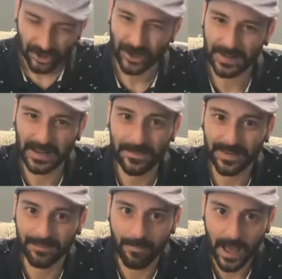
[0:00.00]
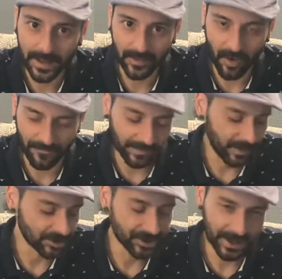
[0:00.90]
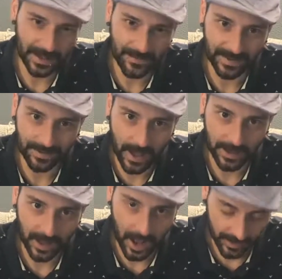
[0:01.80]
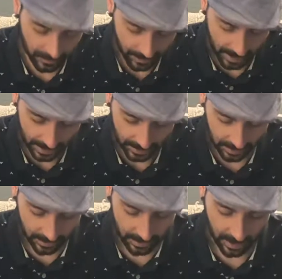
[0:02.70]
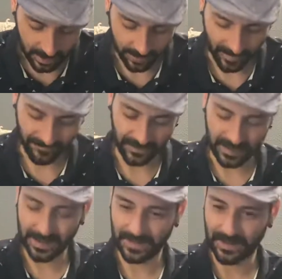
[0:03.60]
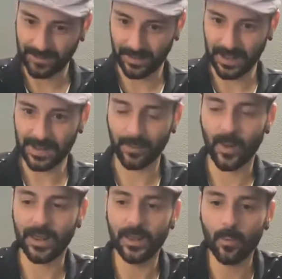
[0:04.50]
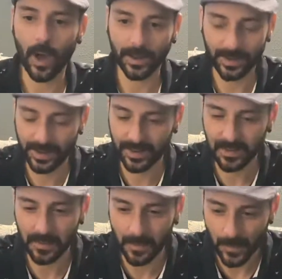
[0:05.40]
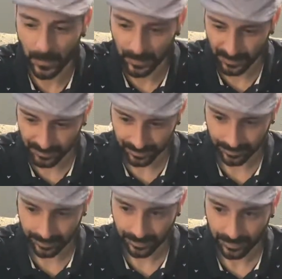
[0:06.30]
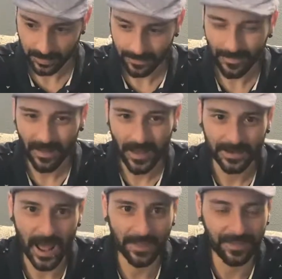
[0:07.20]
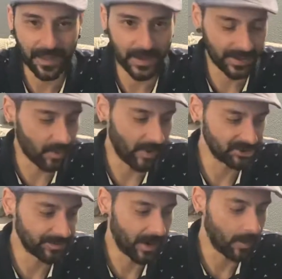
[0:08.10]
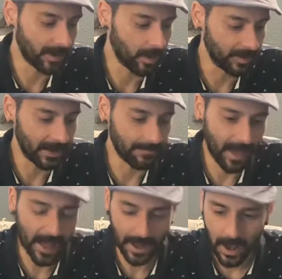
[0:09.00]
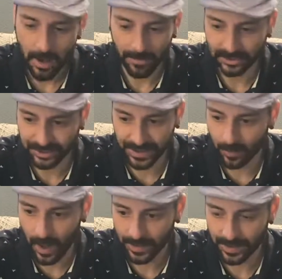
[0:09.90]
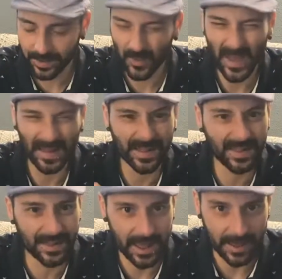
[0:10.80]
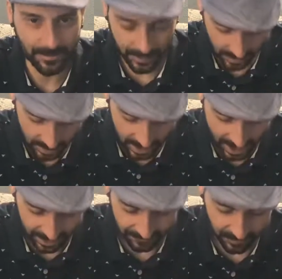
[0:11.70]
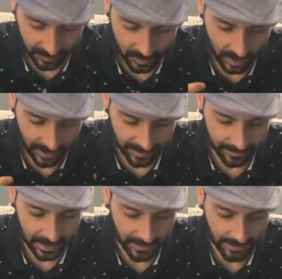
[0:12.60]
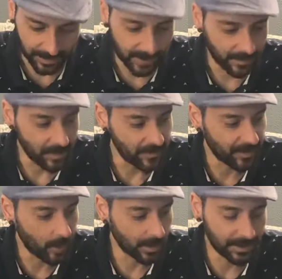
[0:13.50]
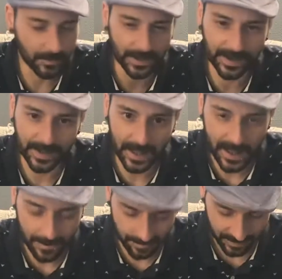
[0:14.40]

keep his mind off of things, trying to keep his mind occupied. He's in this place where he wants to not think so much about what's holding him back, but just wants to escape. And I feel like you guys have been in this place where you just want to escape